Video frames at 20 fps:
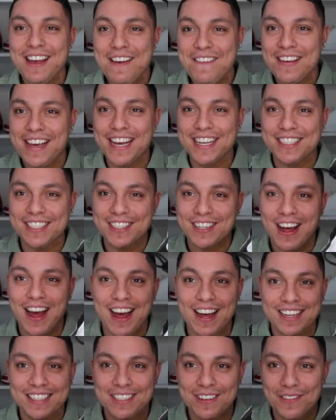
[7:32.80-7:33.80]
because they're
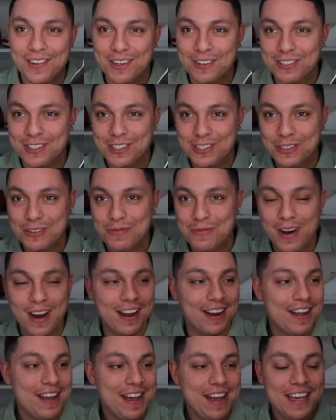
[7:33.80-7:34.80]
not a typical shoe,
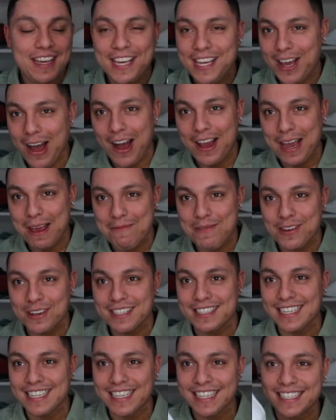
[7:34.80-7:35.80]
but He Got Game
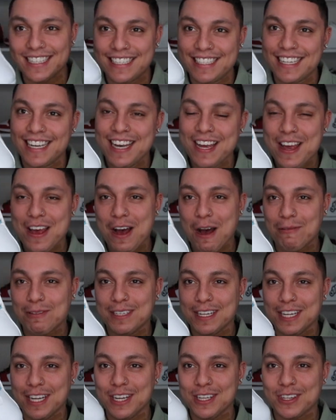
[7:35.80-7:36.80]
thirteens,
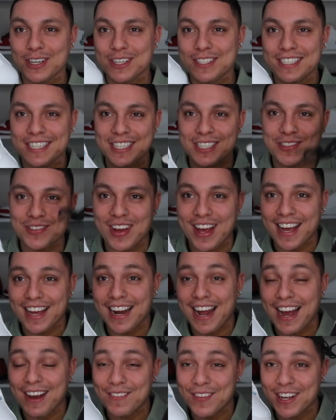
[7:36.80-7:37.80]
Obsidian thirteens,
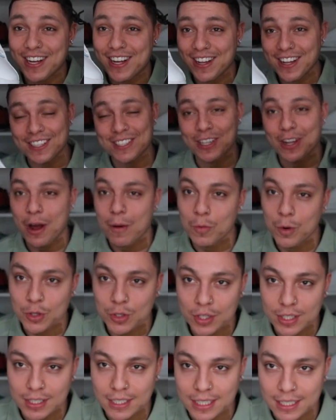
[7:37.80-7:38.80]
man. I'm gonna collect a lot more
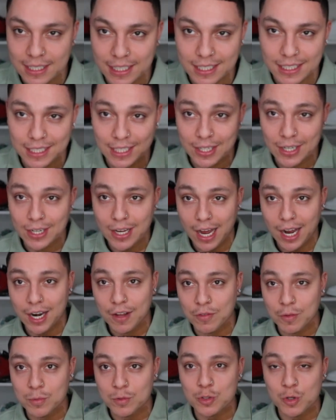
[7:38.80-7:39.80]
thirteens this year. I
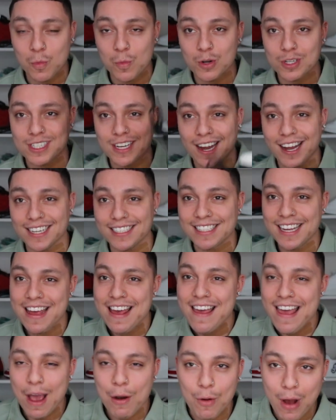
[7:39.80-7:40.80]
love them so much, guys.
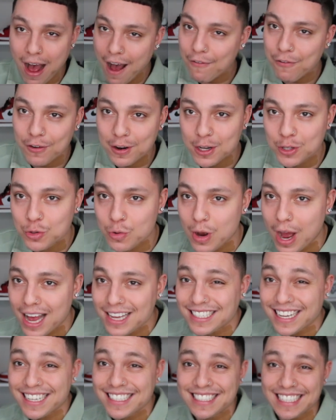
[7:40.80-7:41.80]
And without further ado,
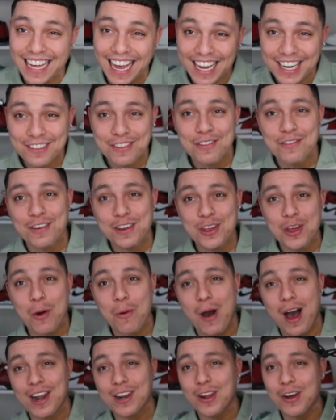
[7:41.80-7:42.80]
guys, that is the end of the
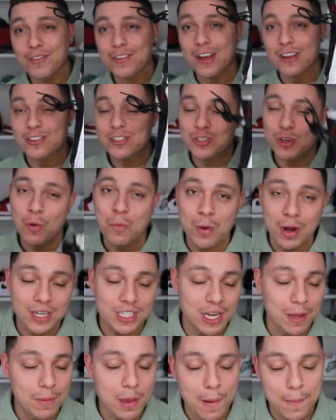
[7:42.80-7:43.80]
video. I love y'all so
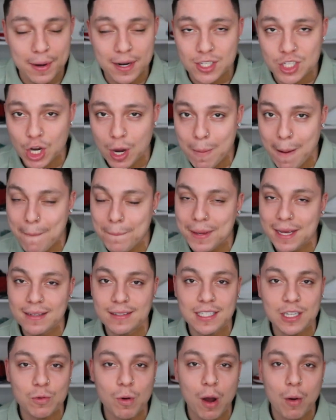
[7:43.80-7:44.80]
much. Hit me up on Instagram at P E
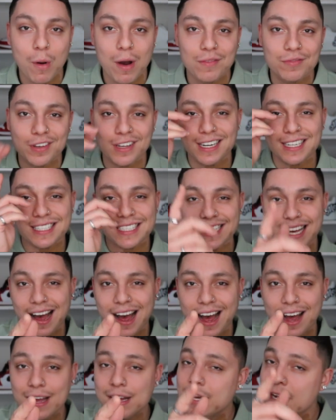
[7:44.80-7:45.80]
T Y Y V L N C
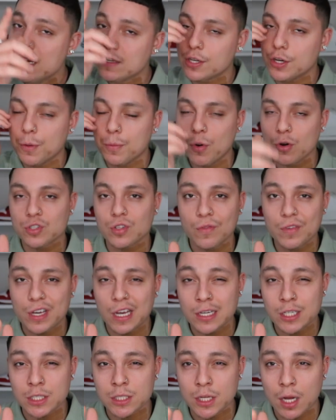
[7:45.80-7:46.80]
I. So your post
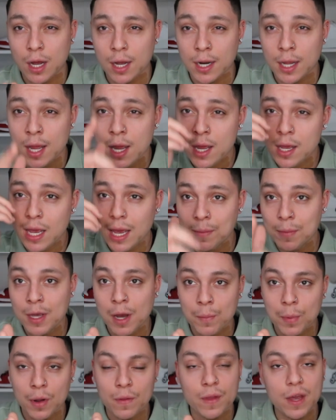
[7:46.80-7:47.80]
notifications on. Hit me
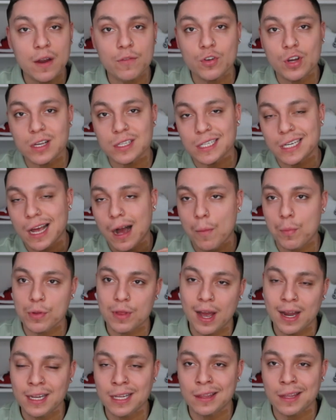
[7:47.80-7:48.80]
up on there if you guys need help with
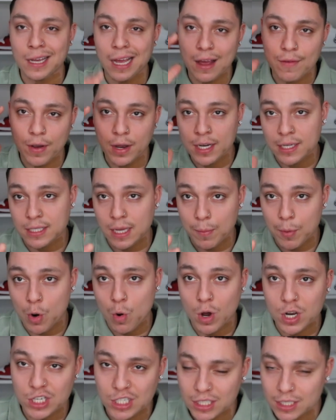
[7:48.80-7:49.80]
anything. Have any type of
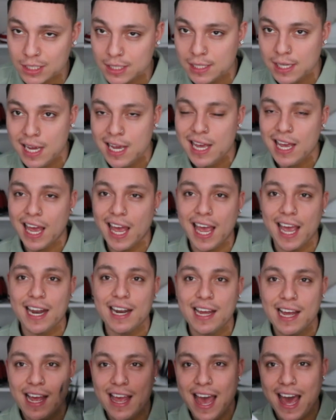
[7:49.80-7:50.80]
questions,
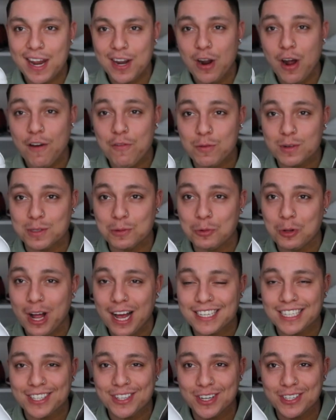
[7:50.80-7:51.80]
and ended off with some
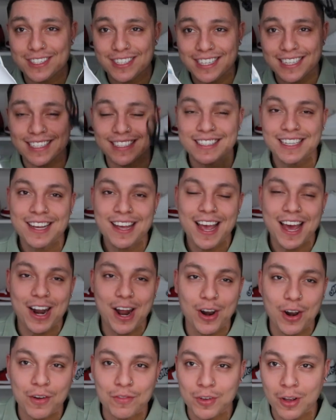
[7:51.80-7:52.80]
classic thirteens, and
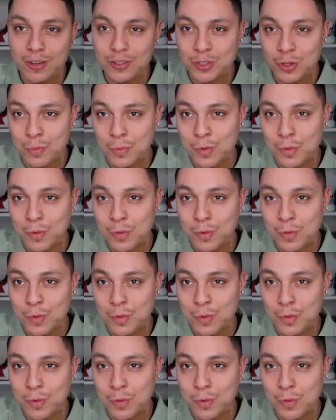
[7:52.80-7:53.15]
I love y'all so